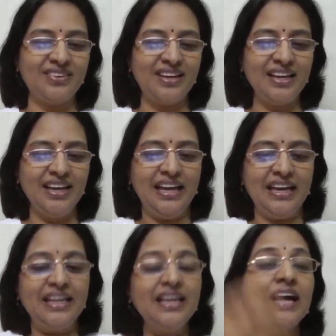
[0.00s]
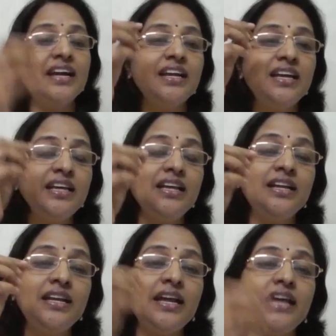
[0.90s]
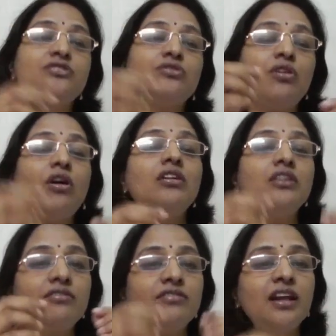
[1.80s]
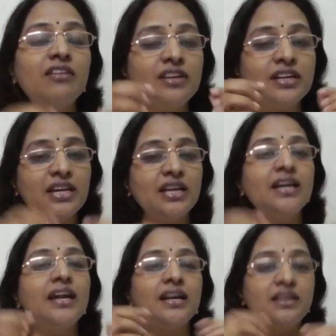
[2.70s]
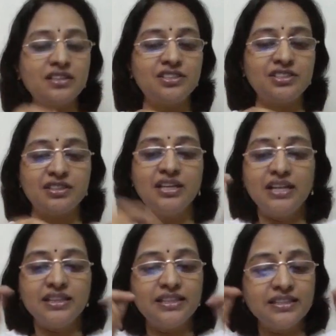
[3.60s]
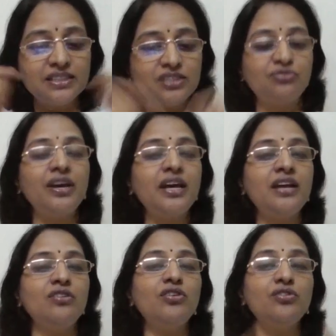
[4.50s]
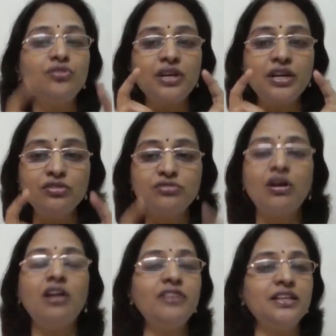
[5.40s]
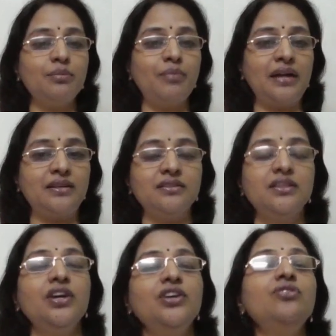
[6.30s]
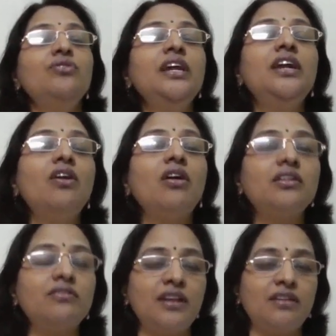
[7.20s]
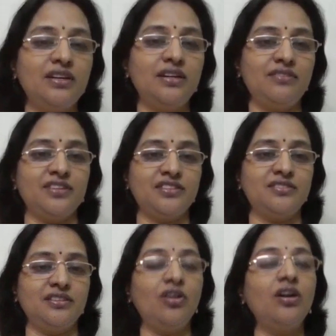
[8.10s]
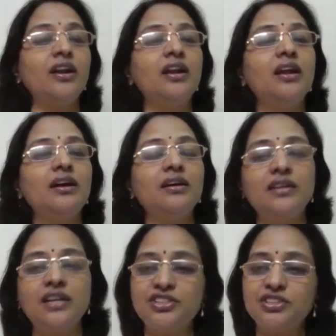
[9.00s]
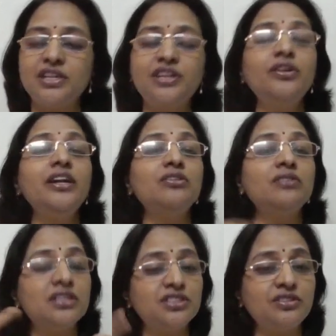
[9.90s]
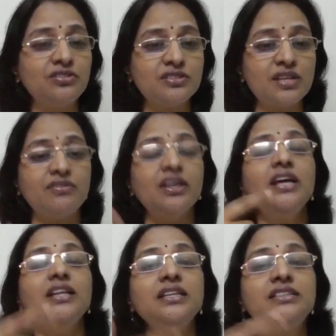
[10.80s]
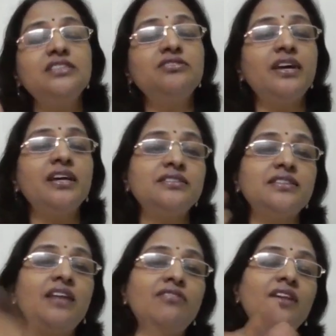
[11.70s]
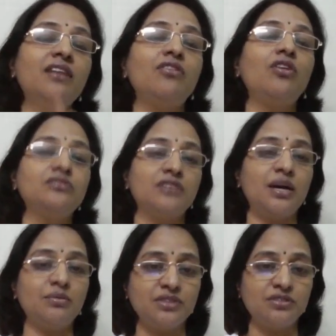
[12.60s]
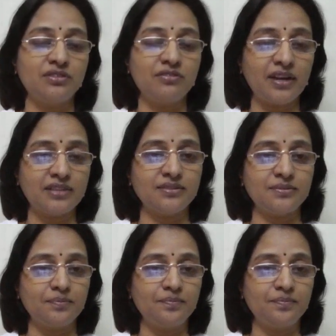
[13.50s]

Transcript: Okay, it takes a lot of love and care and nurture. This is where, to dissolving the pattern, you need a lot of love and affection, nurture. You need to nurture yourself. This is where self-love also comes into the factor.